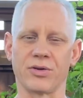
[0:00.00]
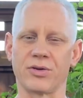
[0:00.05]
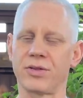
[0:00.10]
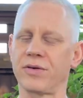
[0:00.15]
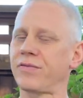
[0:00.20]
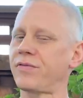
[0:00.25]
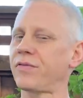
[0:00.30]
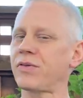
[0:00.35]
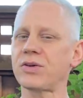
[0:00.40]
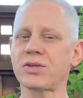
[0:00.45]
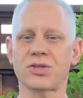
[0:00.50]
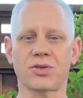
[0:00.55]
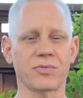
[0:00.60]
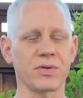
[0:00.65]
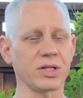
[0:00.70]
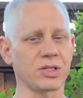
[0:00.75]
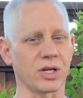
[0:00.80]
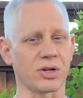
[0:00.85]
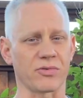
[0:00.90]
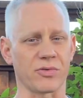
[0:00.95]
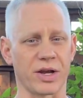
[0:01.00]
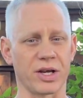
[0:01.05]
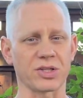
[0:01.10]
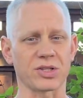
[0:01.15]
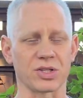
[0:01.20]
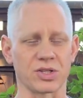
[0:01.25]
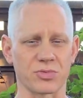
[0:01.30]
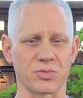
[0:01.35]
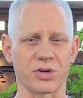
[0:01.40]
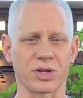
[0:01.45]
The first 3
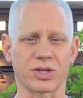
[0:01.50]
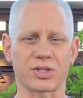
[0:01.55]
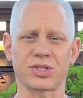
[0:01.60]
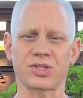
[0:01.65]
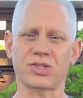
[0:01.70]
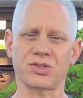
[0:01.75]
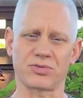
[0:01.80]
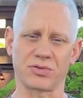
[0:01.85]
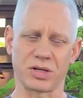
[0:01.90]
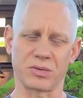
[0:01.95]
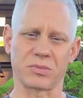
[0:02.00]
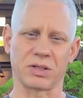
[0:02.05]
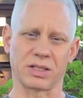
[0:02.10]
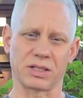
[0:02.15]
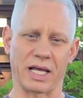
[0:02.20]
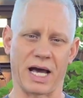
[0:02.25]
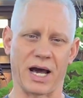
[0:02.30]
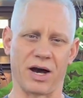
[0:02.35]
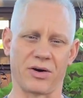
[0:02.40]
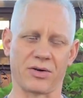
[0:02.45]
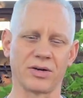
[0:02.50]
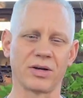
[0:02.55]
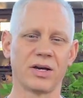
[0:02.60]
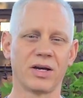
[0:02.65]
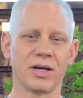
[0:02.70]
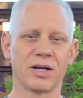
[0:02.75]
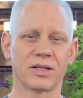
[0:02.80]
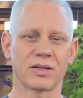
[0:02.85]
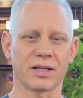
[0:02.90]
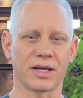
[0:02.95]
generations were extremely loud,
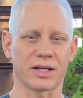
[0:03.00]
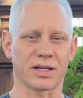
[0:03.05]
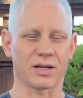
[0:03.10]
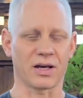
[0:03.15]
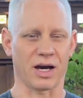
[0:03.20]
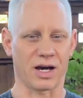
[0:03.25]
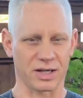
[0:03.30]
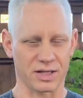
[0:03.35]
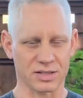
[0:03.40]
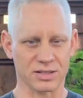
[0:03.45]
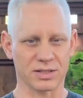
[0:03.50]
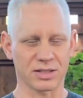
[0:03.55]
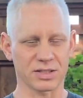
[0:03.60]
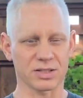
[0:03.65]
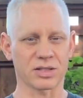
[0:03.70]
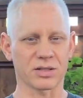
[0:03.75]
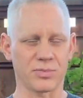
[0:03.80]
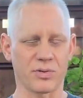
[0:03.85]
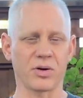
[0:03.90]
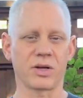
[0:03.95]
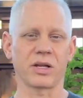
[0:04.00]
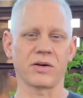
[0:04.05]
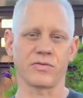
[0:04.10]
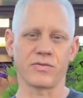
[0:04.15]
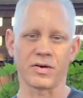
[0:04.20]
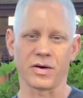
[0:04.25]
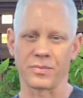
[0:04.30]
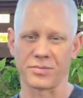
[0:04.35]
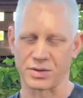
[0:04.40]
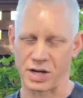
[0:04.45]
like honestly to the point of
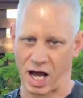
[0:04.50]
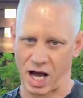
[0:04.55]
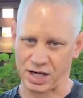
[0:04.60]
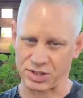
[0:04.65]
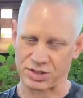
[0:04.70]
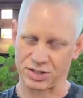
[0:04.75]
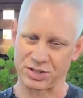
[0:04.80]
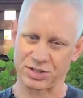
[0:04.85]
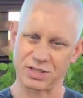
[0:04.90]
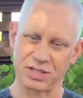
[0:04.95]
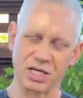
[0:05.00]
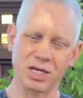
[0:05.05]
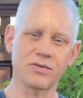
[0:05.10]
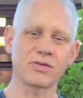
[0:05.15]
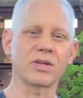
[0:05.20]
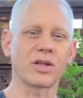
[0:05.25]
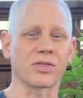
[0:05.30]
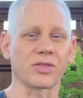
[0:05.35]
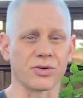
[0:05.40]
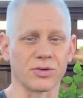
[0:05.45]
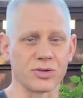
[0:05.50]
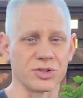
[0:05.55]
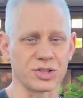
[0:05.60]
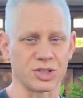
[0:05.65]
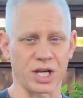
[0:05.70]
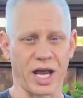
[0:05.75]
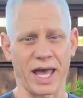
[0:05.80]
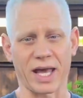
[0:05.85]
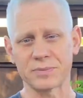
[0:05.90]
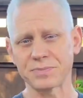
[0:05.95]
obnoxious. Even the 3rd
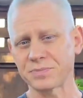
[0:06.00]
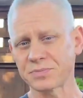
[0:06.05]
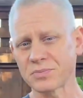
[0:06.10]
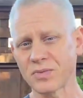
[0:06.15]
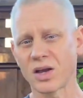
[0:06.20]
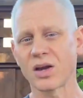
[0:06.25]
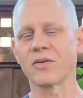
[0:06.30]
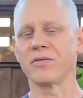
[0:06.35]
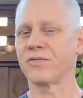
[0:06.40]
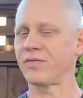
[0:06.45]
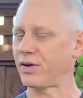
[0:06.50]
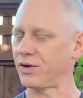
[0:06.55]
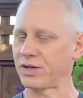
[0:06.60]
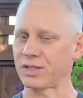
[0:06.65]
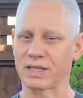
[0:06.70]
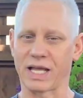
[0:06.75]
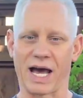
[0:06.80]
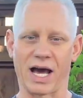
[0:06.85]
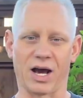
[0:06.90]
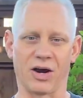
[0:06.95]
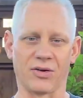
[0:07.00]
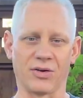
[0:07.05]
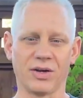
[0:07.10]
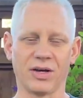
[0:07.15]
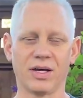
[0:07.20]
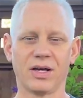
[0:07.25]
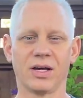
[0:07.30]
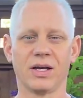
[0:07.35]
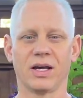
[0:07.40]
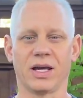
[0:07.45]
gen, very loud,
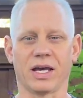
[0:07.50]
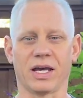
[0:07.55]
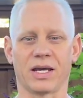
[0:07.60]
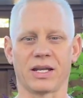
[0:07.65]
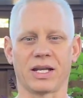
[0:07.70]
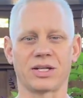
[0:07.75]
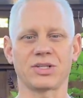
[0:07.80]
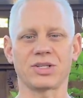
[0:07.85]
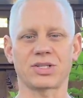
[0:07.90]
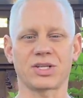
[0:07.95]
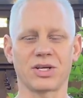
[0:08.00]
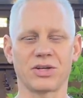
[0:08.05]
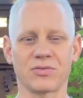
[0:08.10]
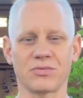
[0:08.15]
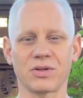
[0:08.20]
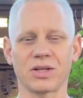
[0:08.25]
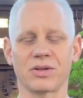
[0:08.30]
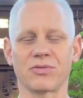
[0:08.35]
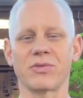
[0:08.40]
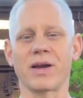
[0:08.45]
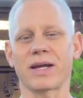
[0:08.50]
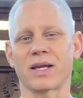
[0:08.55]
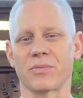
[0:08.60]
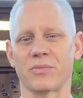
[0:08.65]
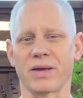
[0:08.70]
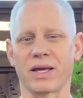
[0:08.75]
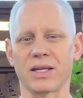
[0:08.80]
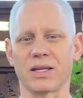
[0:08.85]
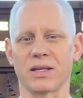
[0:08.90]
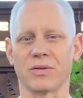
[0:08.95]
and I just couldn't really
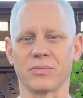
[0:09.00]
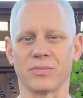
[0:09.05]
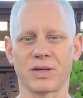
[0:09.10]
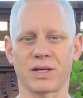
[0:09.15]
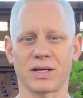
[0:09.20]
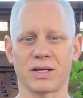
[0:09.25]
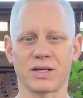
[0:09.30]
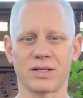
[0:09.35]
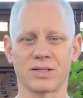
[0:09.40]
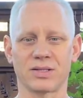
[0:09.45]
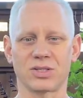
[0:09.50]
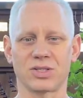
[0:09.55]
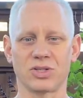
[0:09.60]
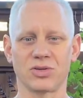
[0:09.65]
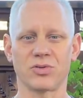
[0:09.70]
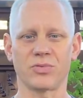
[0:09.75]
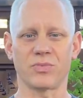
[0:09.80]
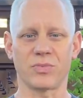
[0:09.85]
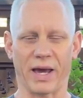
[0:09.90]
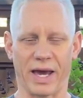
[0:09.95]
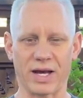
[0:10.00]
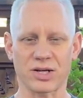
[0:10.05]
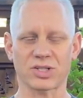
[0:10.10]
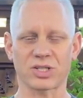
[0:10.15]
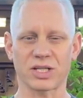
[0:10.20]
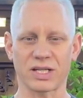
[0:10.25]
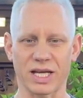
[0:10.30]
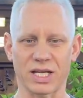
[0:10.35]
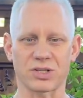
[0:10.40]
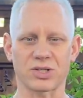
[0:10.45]
recommend it because you'd
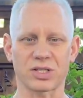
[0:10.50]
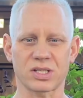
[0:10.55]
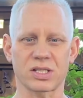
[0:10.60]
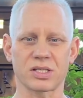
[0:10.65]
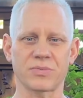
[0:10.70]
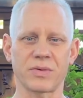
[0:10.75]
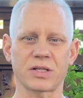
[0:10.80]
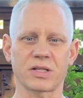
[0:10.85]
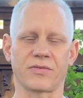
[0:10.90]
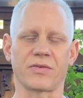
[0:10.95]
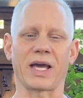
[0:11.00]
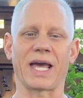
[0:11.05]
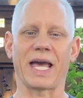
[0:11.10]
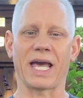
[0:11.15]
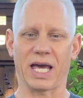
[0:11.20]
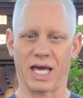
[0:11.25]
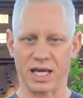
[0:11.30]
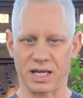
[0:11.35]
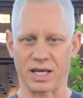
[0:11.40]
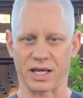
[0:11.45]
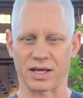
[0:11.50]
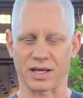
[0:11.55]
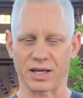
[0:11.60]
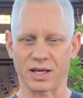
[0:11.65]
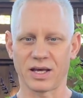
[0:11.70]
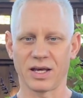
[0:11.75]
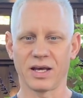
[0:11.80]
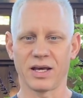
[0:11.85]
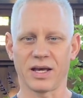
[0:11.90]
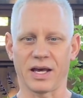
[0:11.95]
actually get just as much of a headache
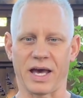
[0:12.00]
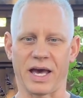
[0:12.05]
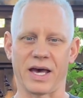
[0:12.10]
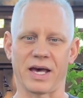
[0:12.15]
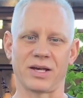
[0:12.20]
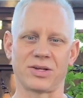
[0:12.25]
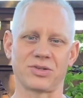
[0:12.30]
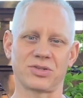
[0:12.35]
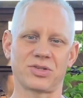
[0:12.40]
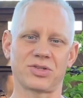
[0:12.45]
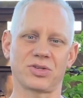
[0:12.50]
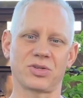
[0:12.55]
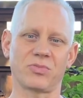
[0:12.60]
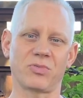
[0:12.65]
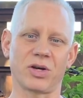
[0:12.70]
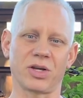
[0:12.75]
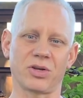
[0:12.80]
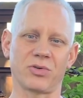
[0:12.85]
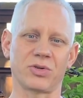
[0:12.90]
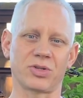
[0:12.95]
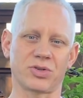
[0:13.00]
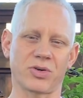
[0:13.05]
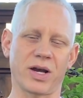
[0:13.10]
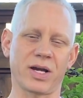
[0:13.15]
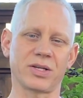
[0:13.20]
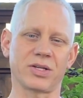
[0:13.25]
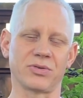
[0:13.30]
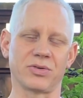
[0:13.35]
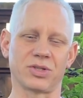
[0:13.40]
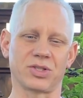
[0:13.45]
as what you were
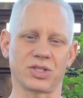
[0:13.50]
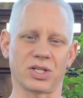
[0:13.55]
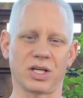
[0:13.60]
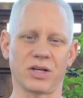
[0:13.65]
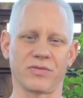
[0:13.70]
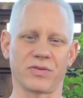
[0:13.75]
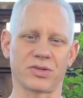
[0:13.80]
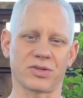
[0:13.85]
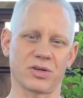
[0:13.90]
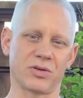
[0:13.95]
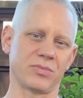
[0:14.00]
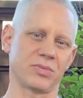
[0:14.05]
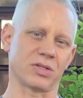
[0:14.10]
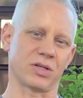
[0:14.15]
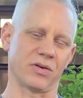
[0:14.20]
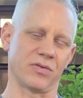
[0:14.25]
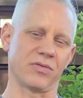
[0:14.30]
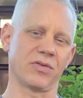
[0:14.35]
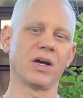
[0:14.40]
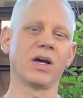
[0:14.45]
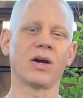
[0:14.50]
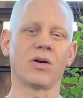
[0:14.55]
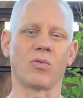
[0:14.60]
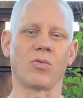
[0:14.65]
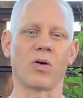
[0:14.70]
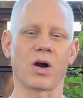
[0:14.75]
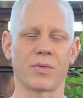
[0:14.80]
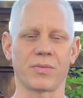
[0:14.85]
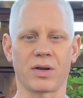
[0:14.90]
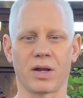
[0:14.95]
trying to achieve in terms of
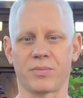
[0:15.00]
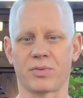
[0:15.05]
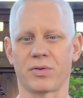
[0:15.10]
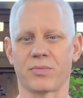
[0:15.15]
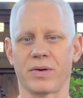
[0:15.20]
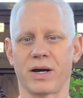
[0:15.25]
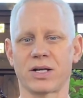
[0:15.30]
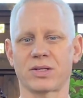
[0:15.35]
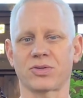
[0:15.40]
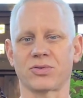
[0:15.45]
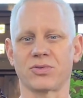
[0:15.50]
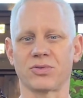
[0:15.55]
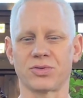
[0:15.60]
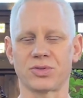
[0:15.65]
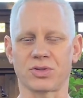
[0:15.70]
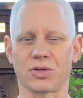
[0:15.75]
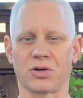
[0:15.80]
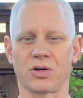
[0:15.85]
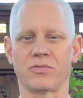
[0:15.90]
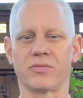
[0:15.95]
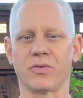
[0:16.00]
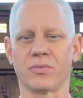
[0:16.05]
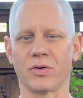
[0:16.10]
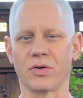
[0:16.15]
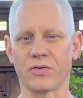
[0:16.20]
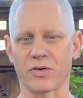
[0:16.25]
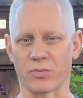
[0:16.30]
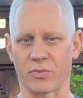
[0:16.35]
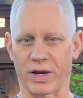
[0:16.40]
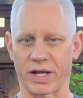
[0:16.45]
warming up your muscles or
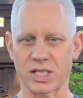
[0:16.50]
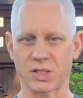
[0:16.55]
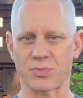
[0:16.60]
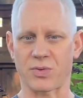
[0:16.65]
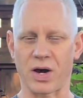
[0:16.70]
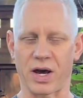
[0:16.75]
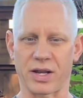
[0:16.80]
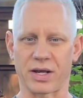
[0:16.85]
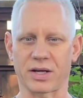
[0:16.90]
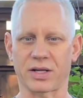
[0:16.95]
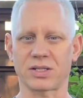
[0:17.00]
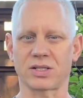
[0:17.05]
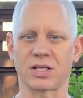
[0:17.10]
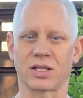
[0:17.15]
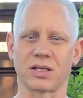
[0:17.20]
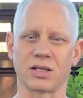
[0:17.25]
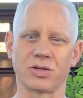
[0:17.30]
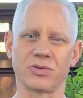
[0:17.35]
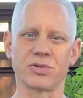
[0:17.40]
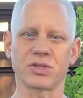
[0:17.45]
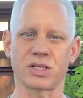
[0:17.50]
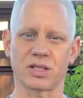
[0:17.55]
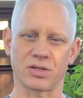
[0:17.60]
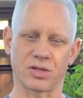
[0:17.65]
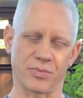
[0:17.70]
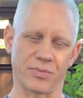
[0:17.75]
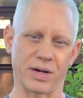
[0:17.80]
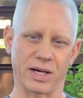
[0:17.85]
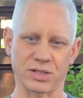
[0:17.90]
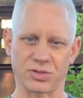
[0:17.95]
removing waste products and loosening
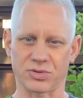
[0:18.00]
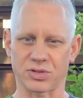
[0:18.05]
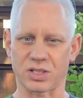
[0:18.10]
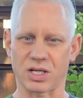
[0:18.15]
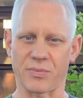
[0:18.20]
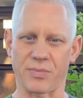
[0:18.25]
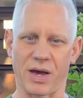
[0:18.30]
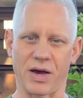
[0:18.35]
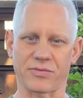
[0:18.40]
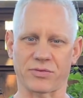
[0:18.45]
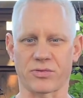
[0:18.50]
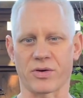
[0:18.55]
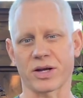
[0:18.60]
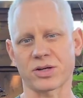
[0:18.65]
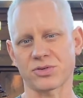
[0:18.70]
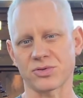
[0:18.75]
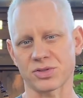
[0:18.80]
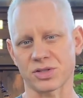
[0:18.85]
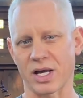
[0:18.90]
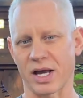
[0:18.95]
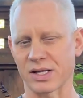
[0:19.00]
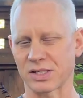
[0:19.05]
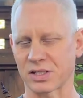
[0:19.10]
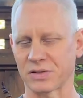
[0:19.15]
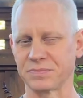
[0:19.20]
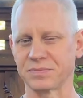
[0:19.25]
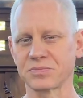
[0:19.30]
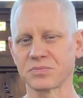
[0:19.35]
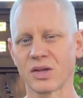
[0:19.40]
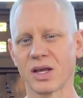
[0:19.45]
your muscles up after
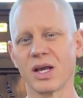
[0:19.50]
exercising.